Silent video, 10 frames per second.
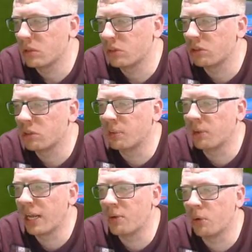It's a good
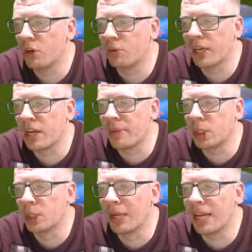ball out wide. We're going to be in
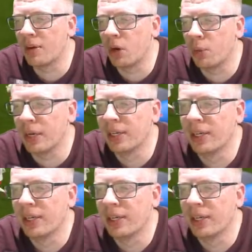trouble here, aren't we?